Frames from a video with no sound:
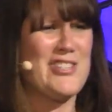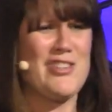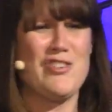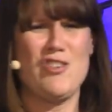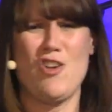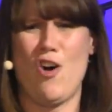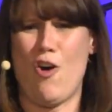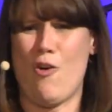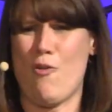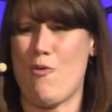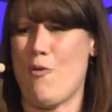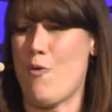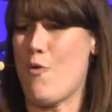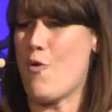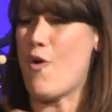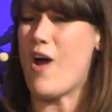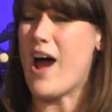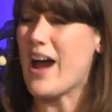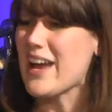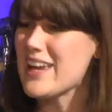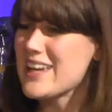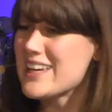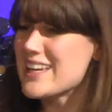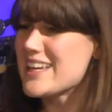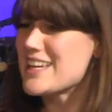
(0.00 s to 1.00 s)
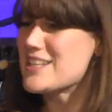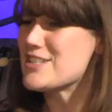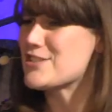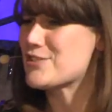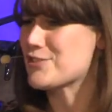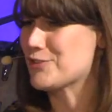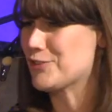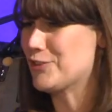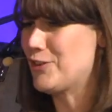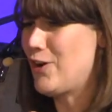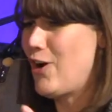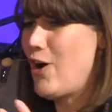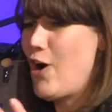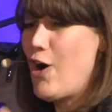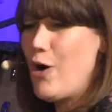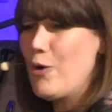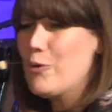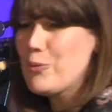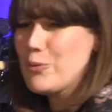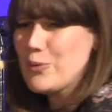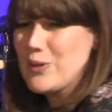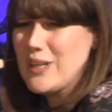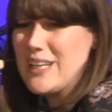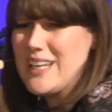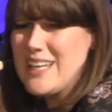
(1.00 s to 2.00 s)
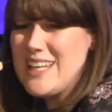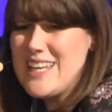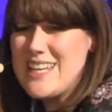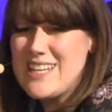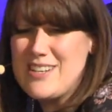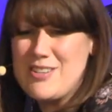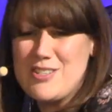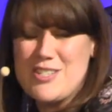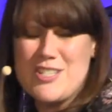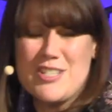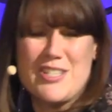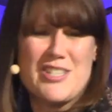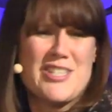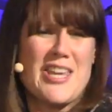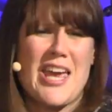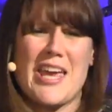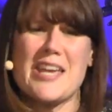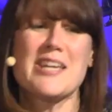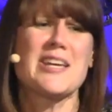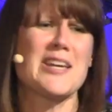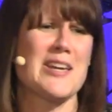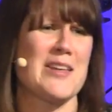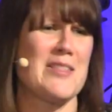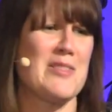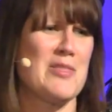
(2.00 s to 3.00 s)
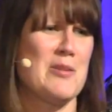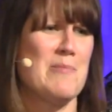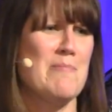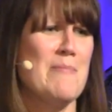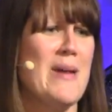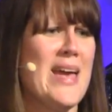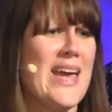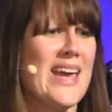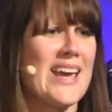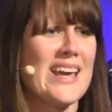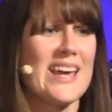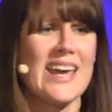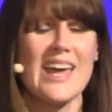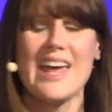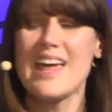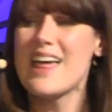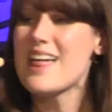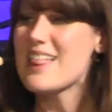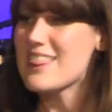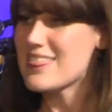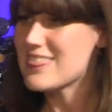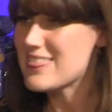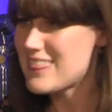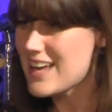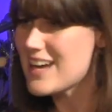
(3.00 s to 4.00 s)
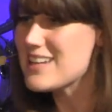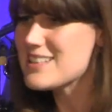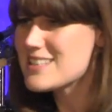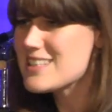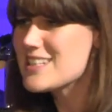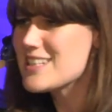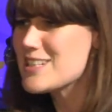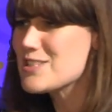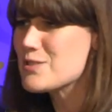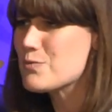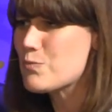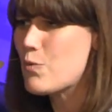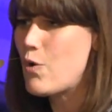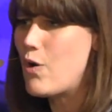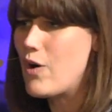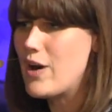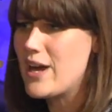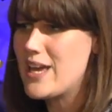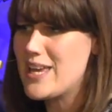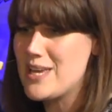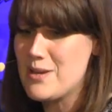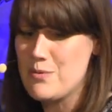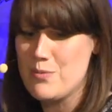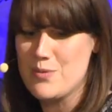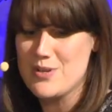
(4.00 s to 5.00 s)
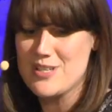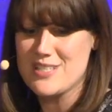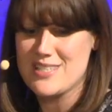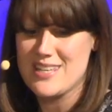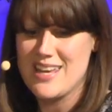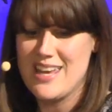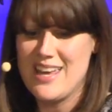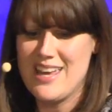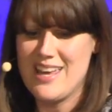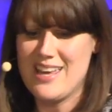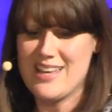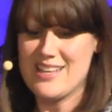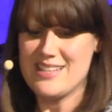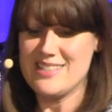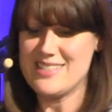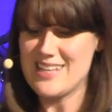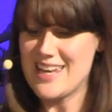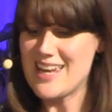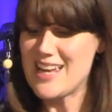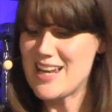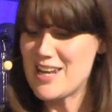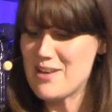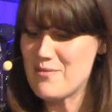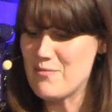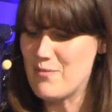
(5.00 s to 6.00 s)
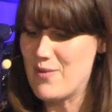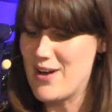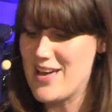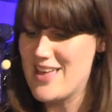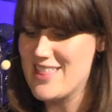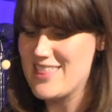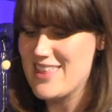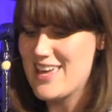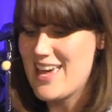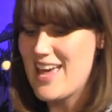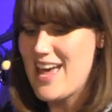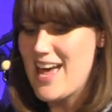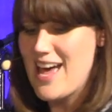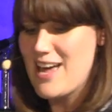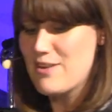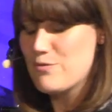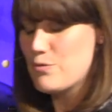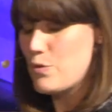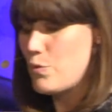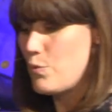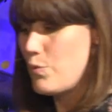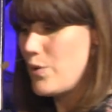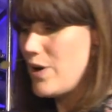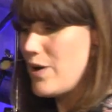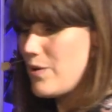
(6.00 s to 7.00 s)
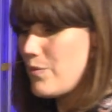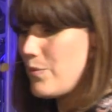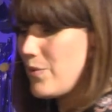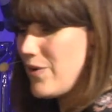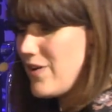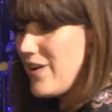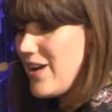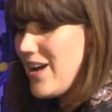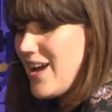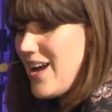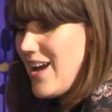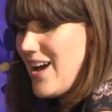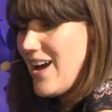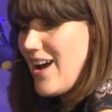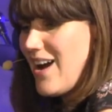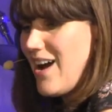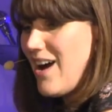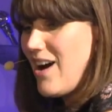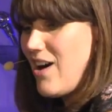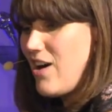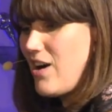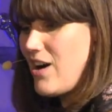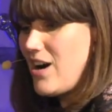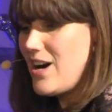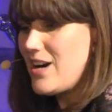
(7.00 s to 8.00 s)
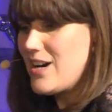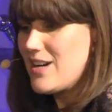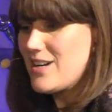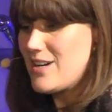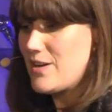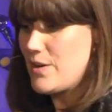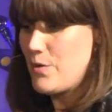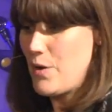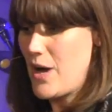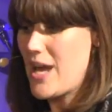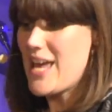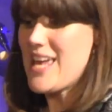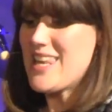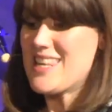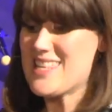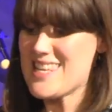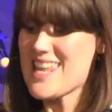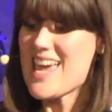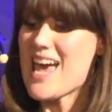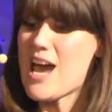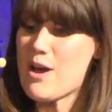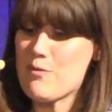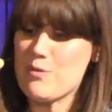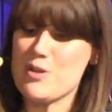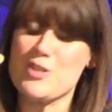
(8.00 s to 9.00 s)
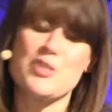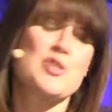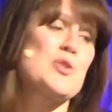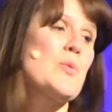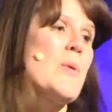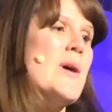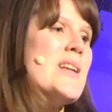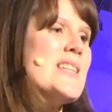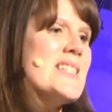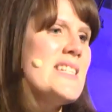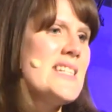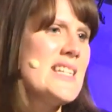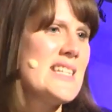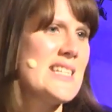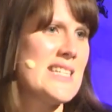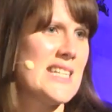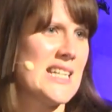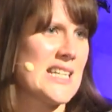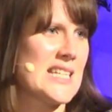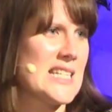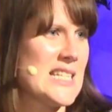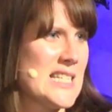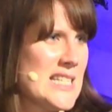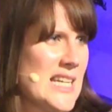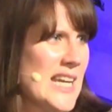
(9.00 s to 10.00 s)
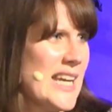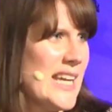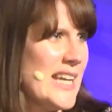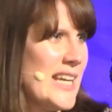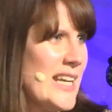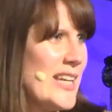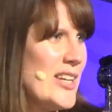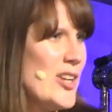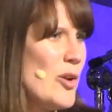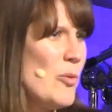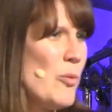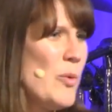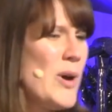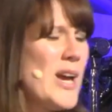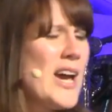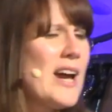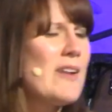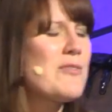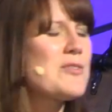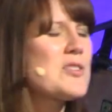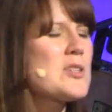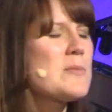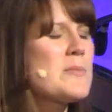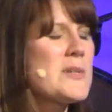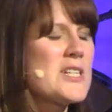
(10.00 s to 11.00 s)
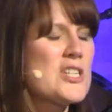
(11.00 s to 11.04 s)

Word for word: not right. It's unholy. You're taking the mick. That is what he was dealing with. And we're, now in 2016, we have to be